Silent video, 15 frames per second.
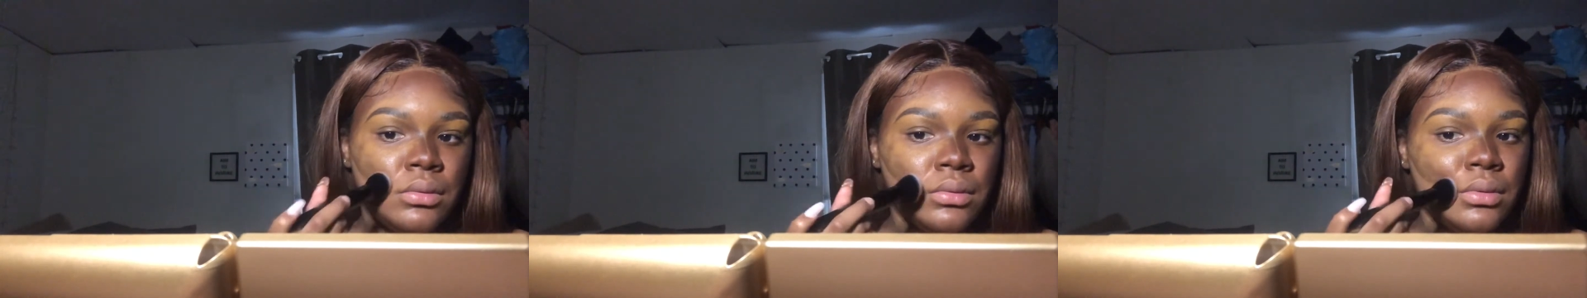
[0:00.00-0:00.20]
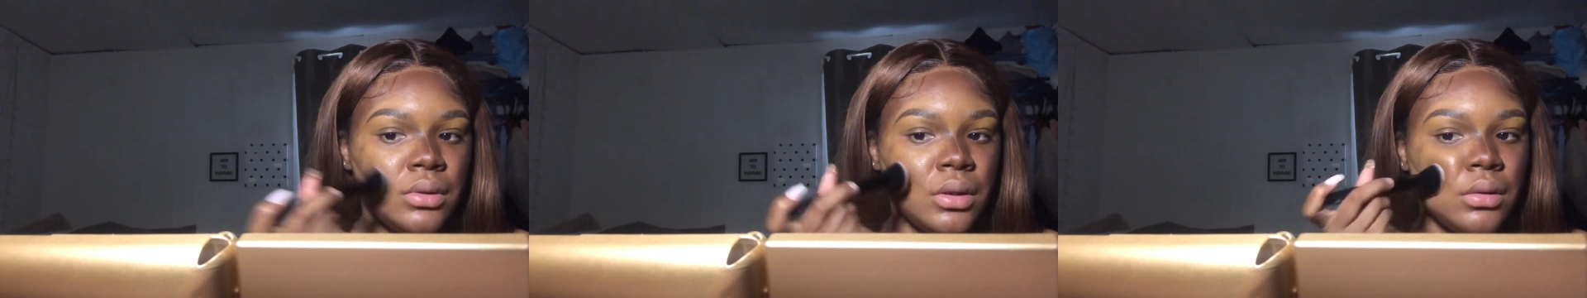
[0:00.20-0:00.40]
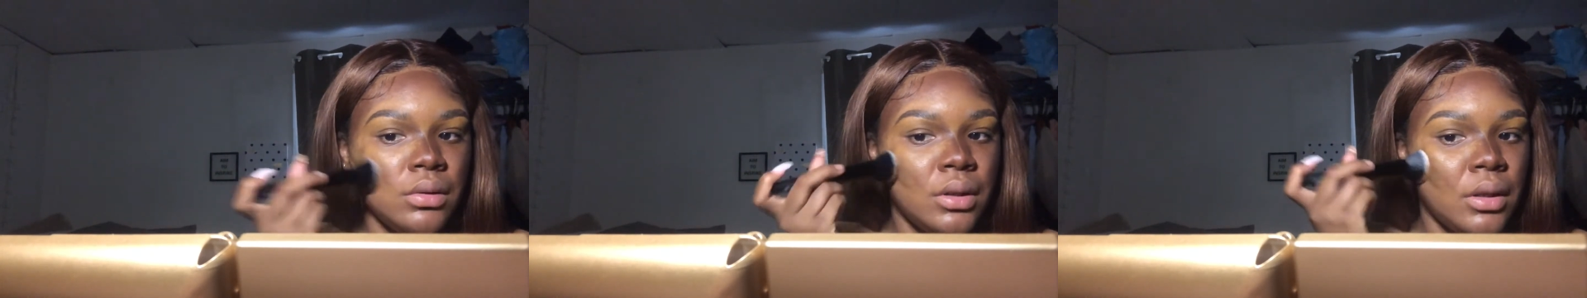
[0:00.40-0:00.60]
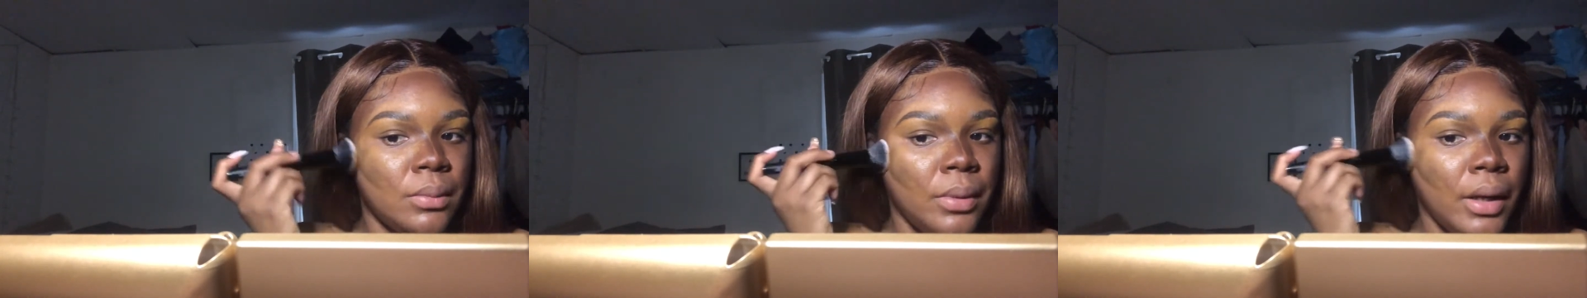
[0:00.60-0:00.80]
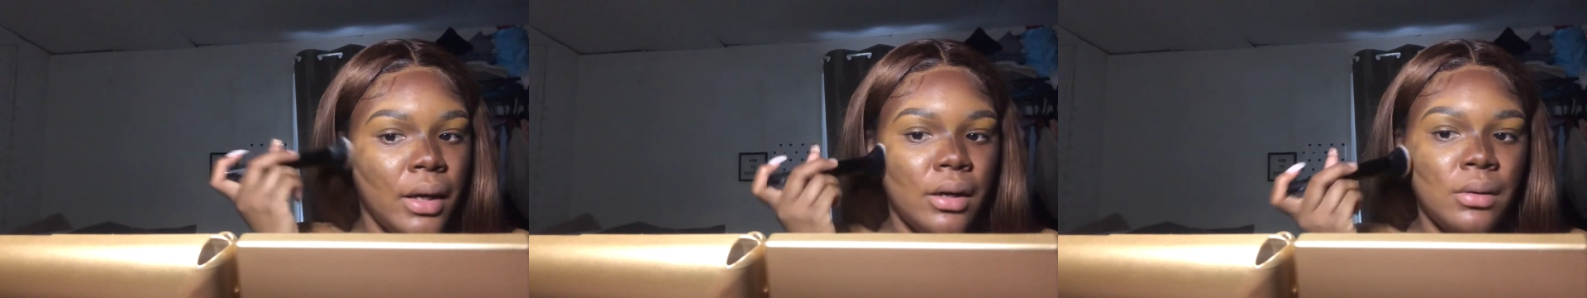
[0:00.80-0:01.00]
Not really
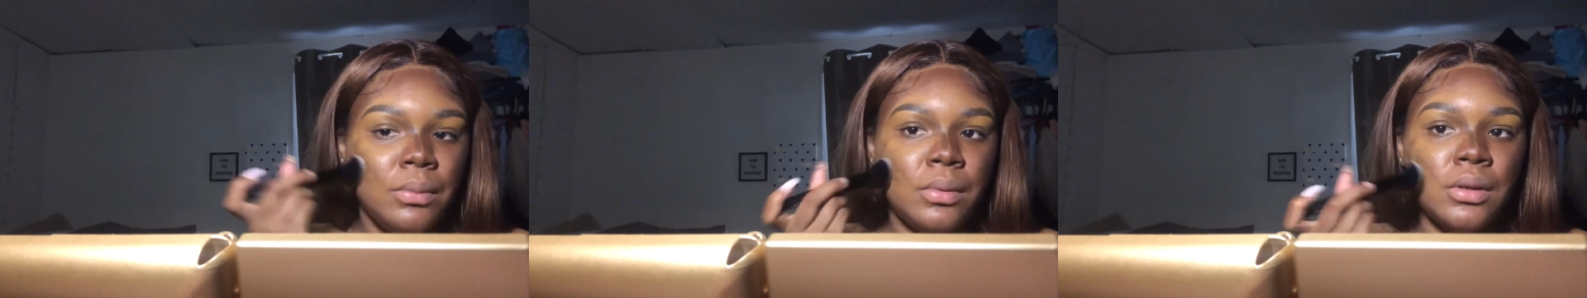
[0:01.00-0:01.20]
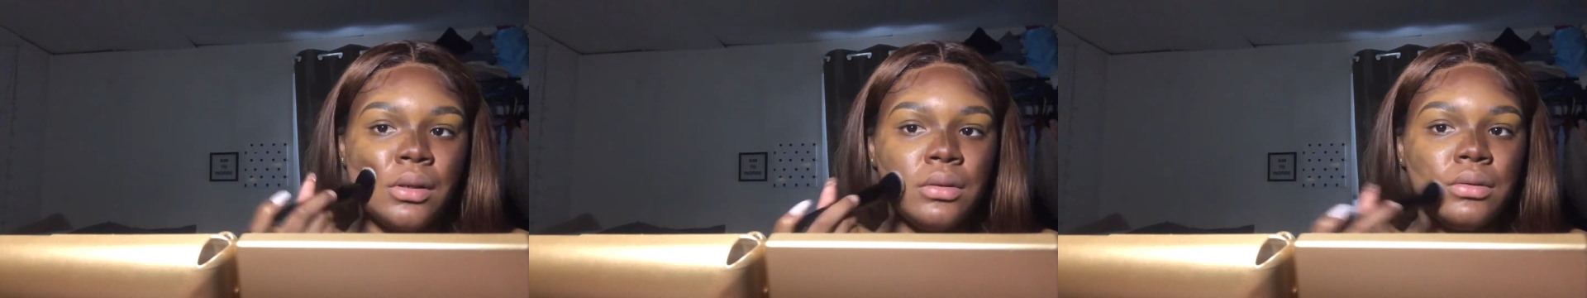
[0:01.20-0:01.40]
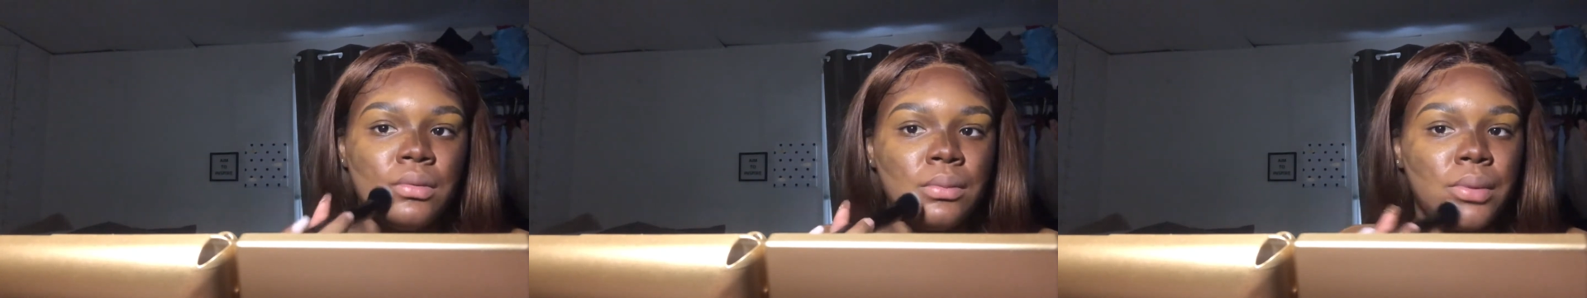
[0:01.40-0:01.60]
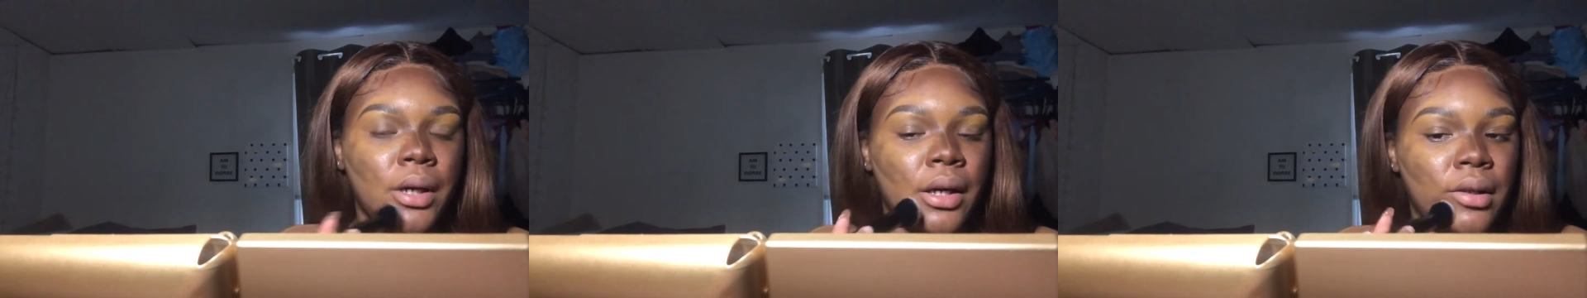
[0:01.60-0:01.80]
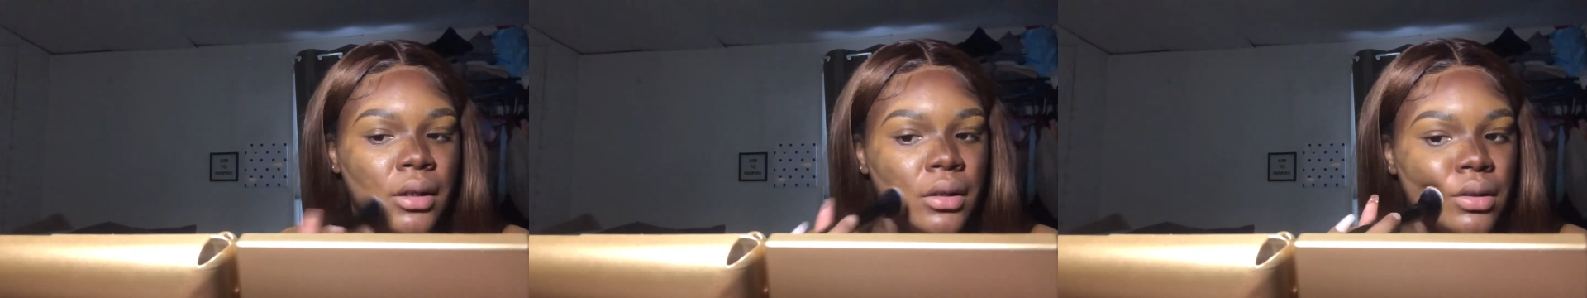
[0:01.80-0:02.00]
pack, but
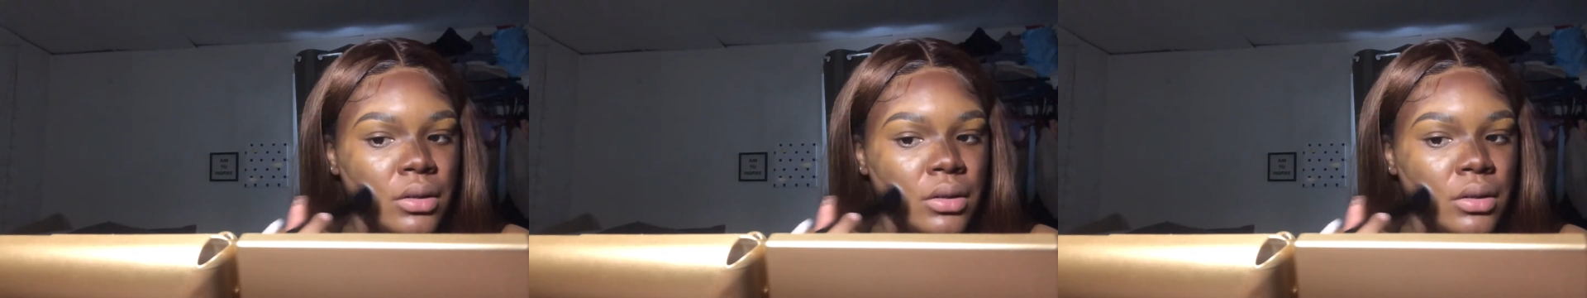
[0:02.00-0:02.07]
pat it